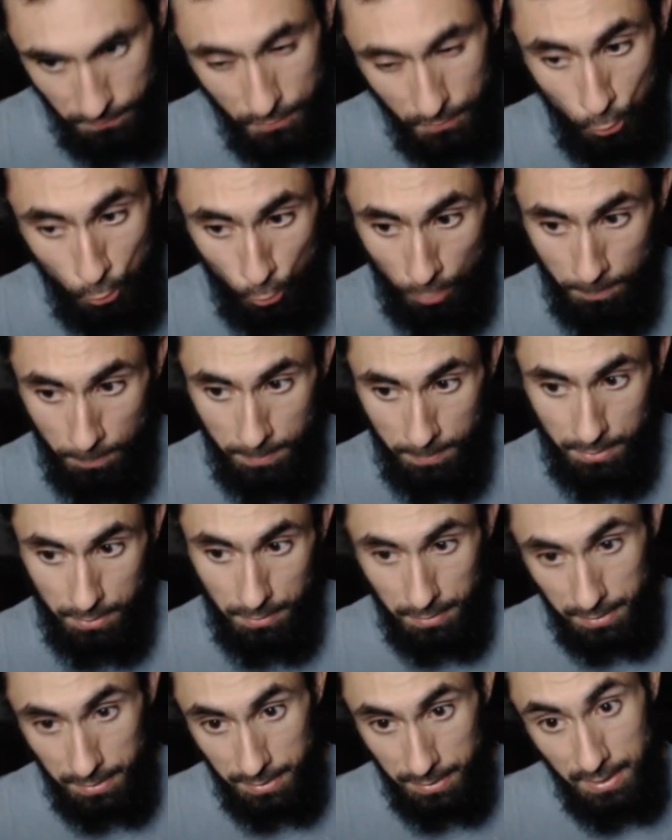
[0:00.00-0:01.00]
or
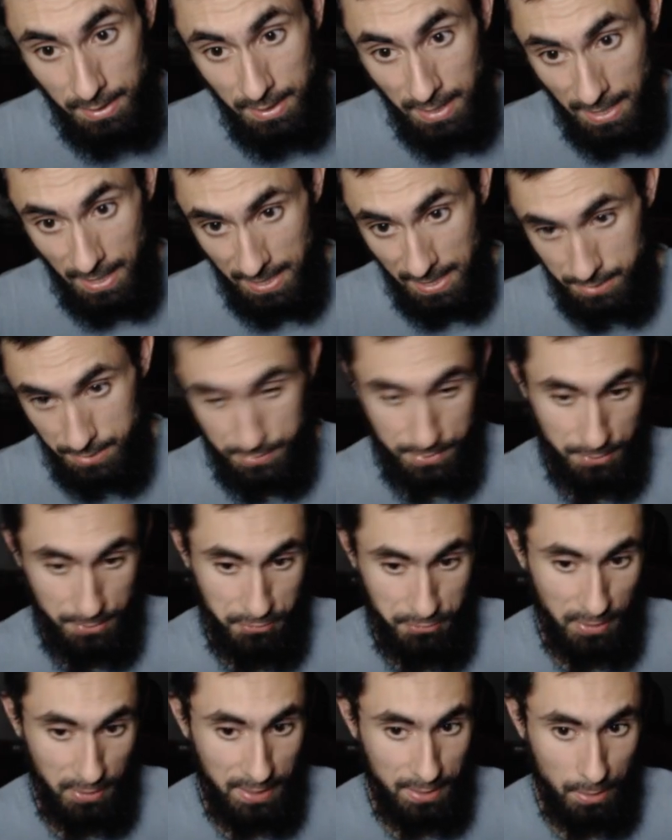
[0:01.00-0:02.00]
Merrily as the
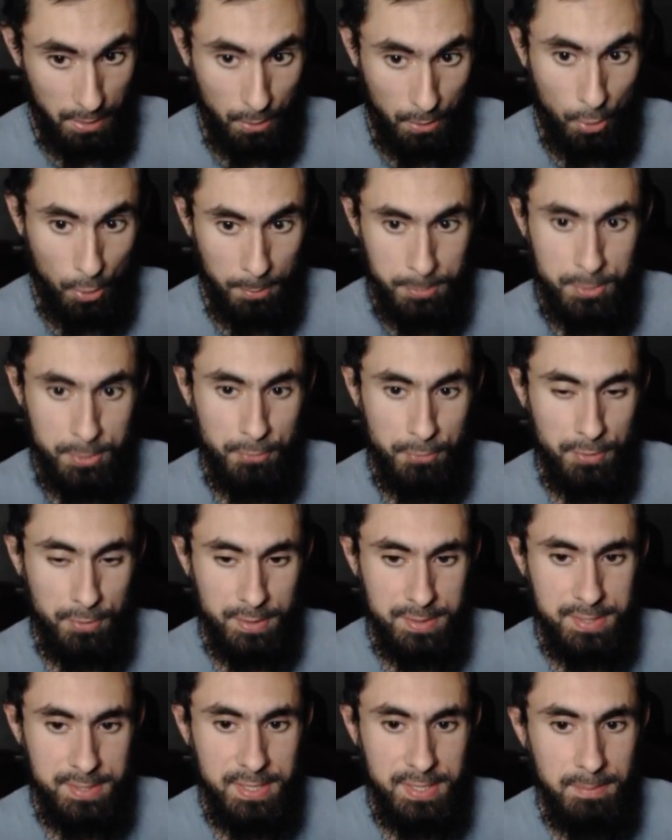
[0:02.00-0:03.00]
final option for
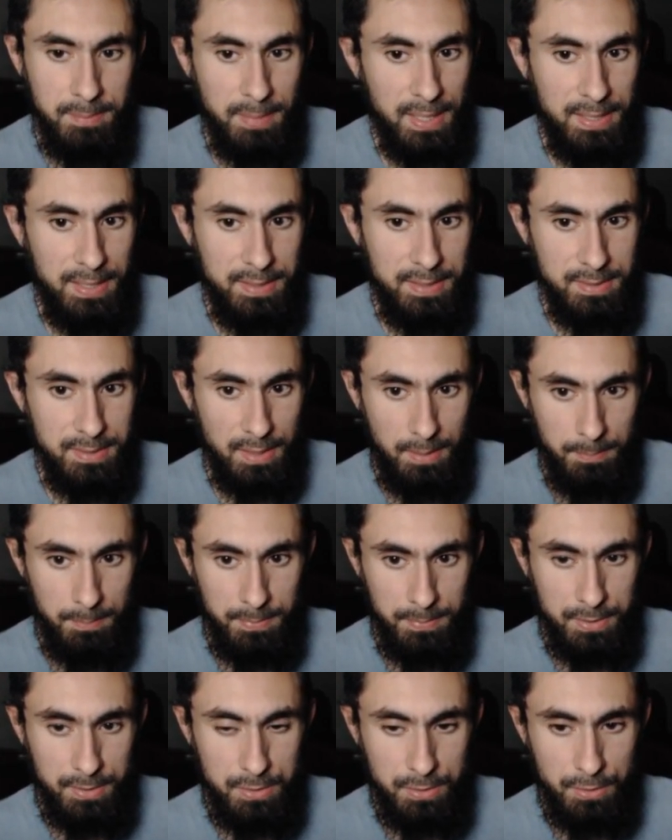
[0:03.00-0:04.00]
the team. And
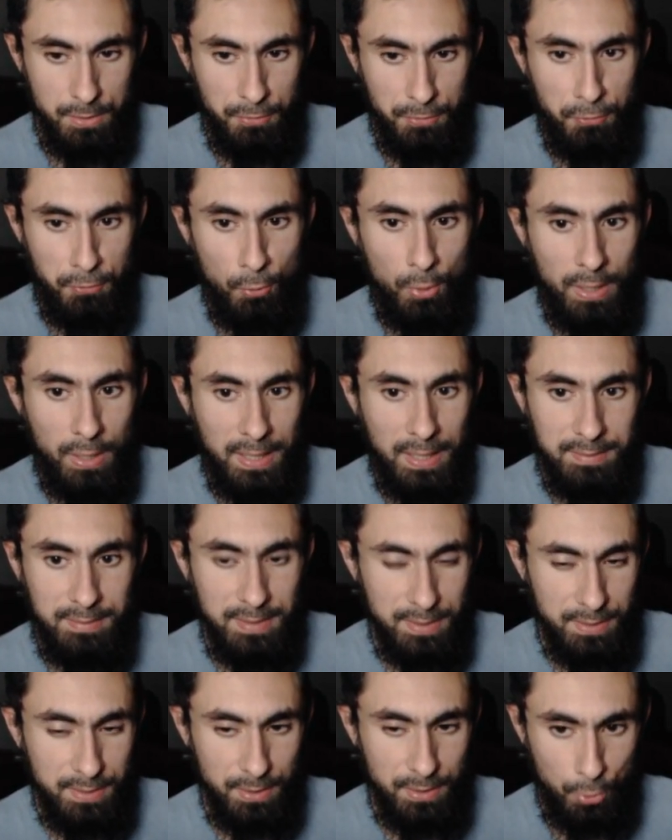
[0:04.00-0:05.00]
the four, I
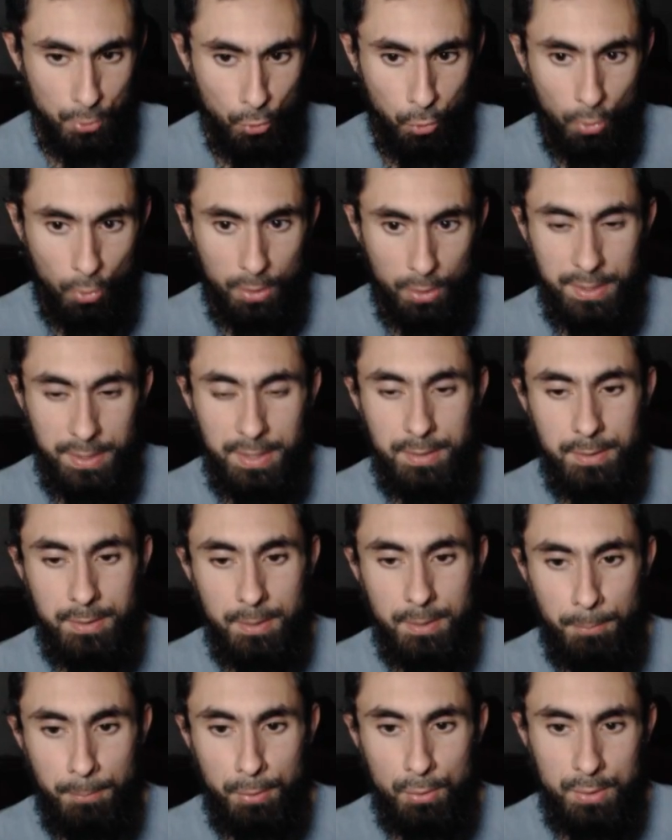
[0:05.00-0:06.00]
think, a core
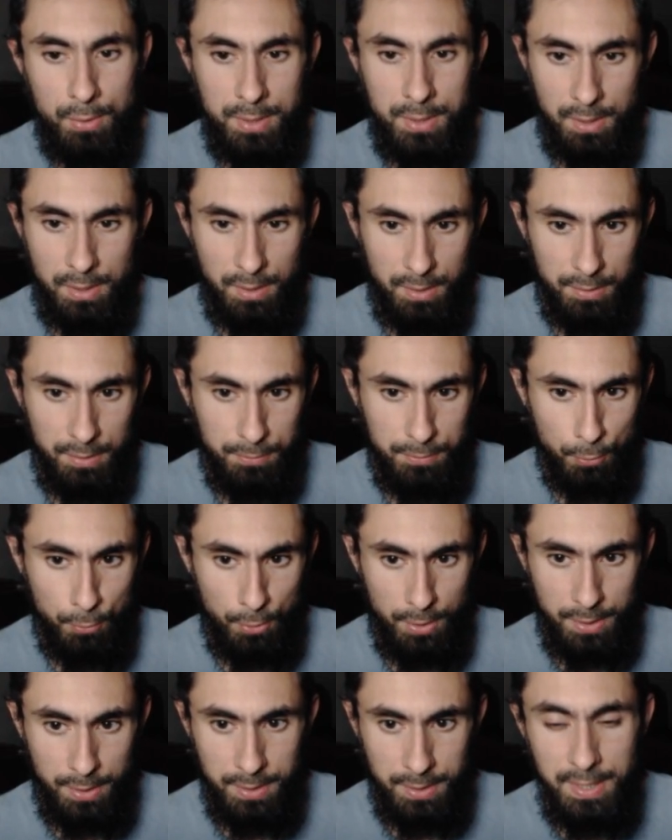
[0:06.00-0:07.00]
component are
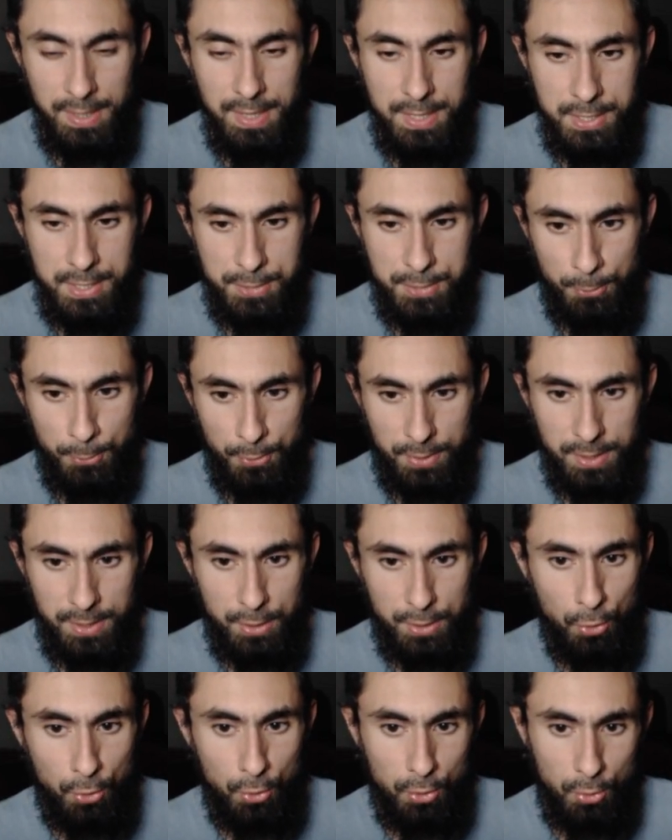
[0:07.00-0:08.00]
Thorin, Smokey,
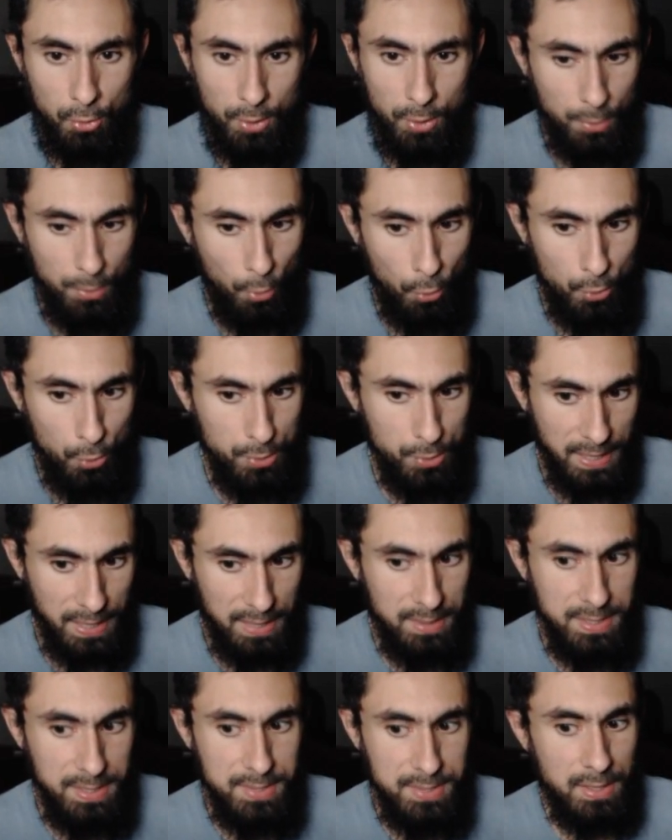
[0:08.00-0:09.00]
Coco, and OD.
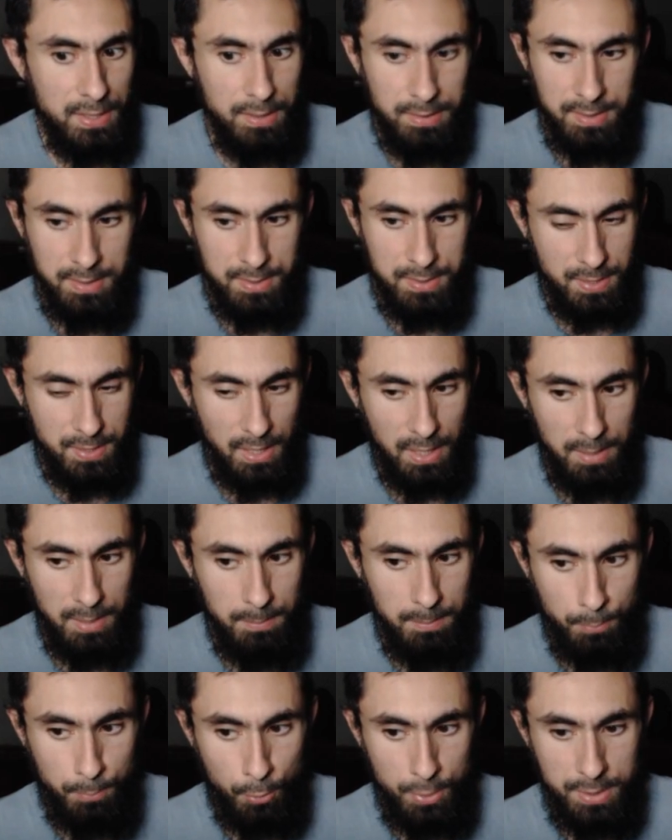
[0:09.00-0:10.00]
At least at this
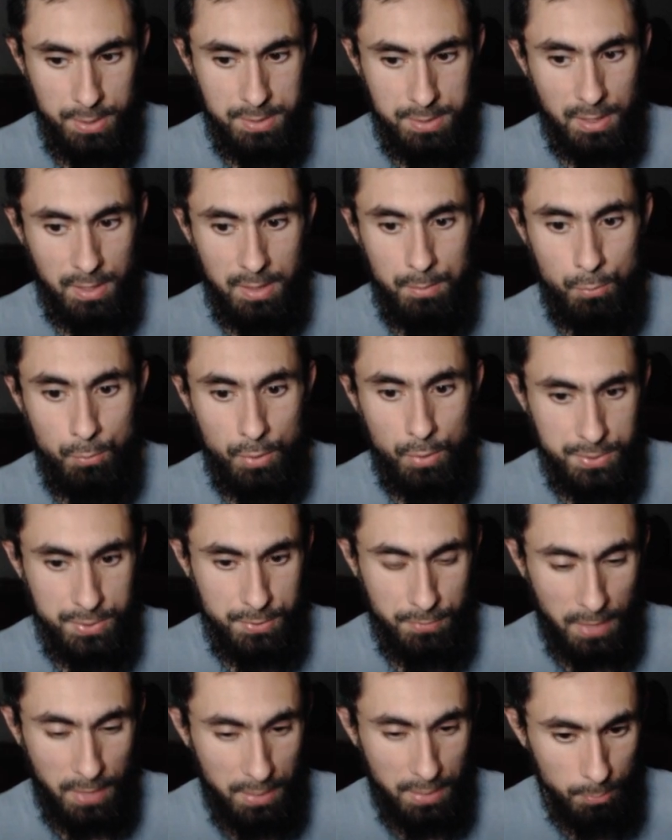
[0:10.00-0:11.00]
point in time where
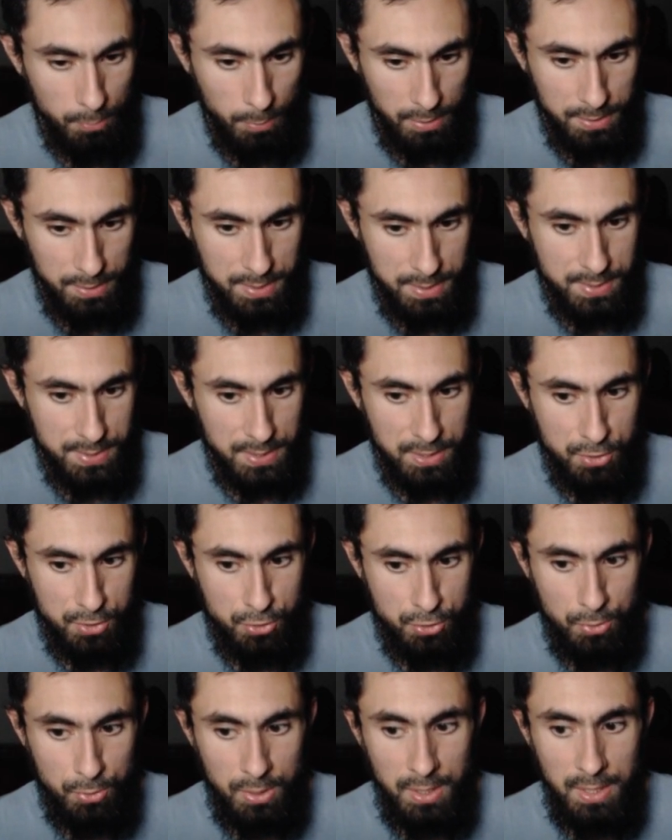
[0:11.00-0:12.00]
survivability is an
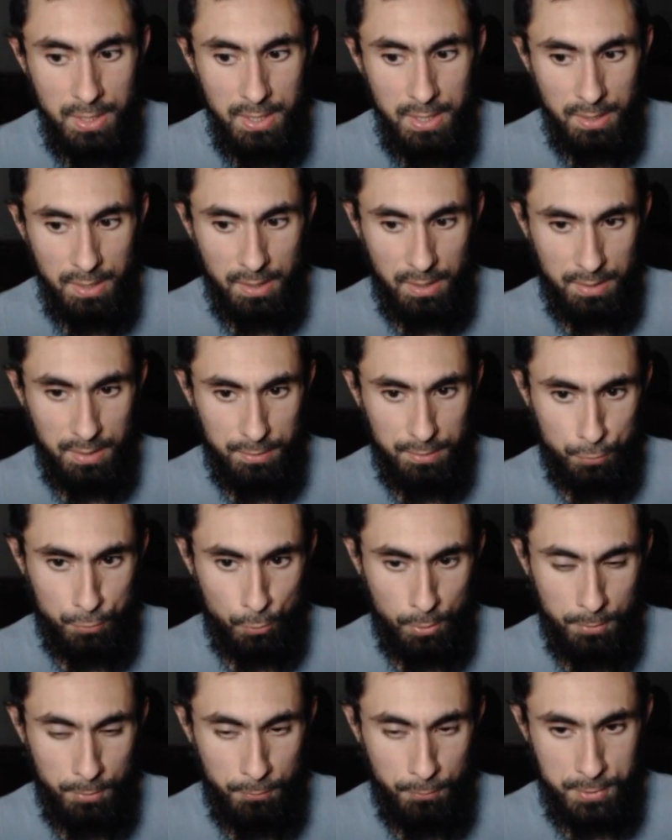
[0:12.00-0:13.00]
issue. The
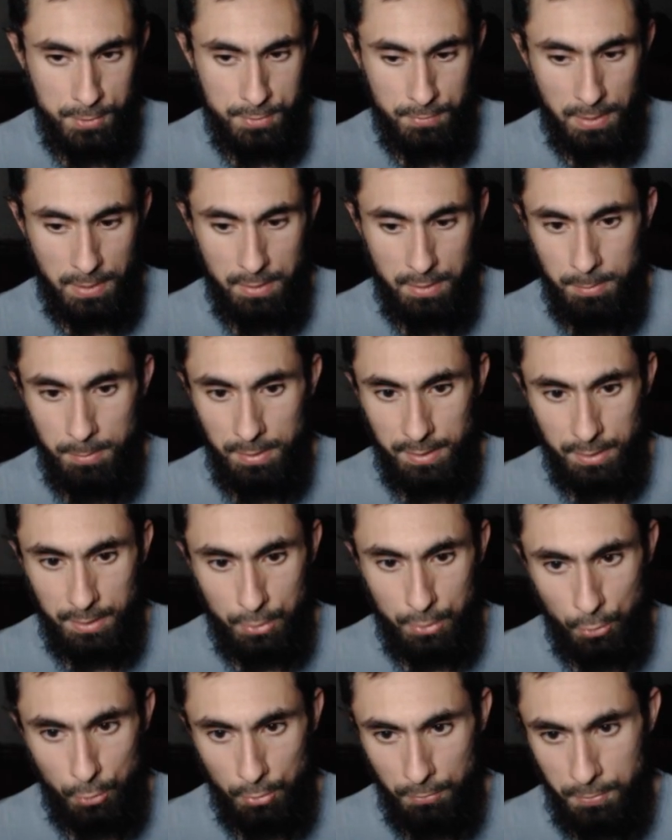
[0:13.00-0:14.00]
Thorin for survivability and
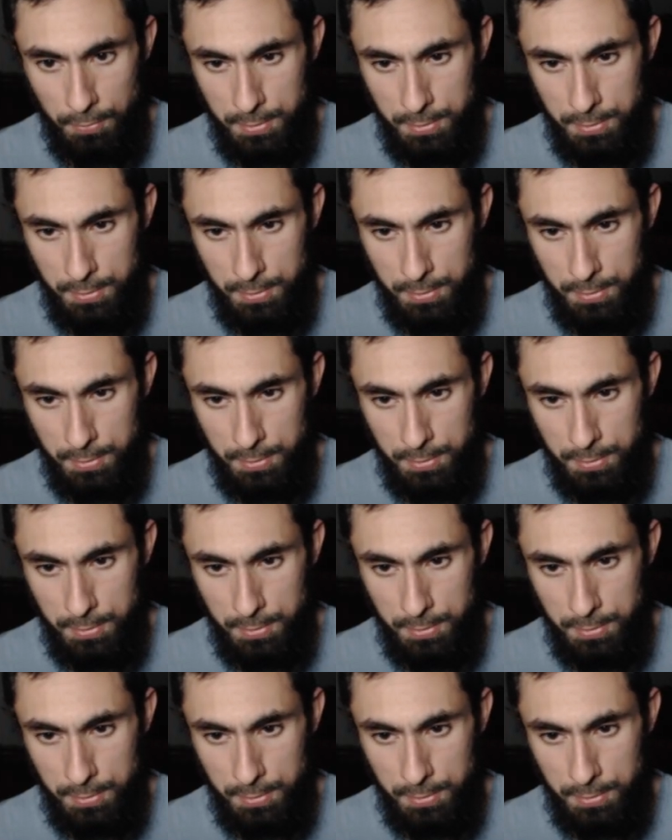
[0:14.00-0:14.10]
Coco for